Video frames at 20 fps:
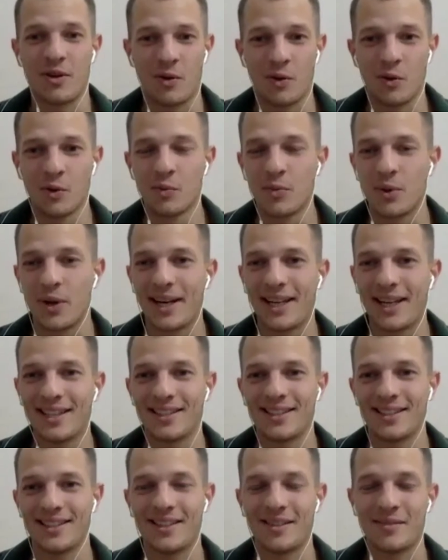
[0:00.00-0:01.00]
own brand
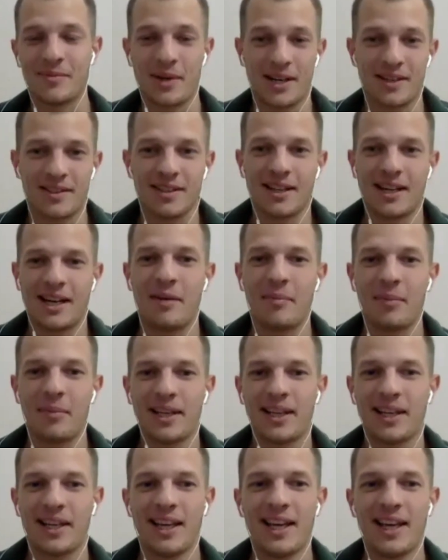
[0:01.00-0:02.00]
your
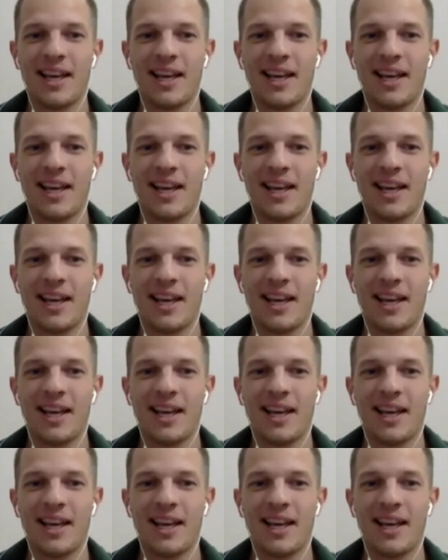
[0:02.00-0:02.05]
company.